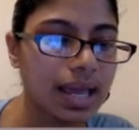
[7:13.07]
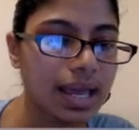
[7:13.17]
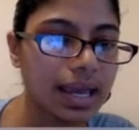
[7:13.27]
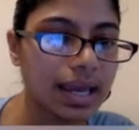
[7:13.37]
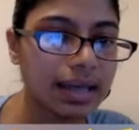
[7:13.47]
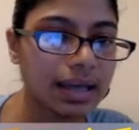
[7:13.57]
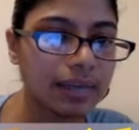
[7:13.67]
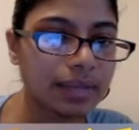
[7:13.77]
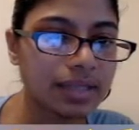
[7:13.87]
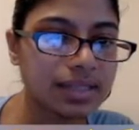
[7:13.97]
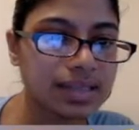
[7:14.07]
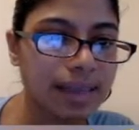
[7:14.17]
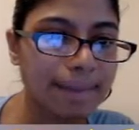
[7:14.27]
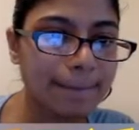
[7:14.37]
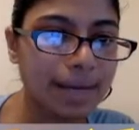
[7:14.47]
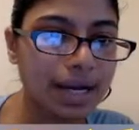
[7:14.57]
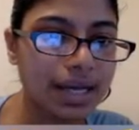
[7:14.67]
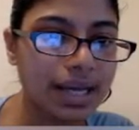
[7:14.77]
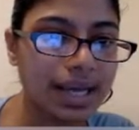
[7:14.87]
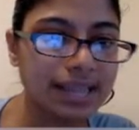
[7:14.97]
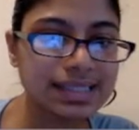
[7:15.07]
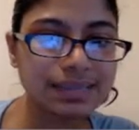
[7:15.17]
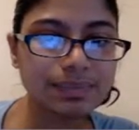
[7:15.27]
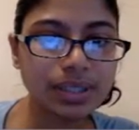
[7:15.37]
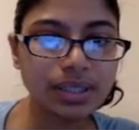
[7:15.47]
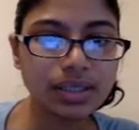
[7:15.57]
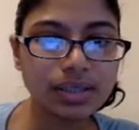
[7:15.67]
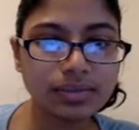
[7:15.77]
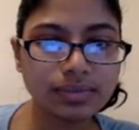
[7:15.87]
and I'm going to set my X speed.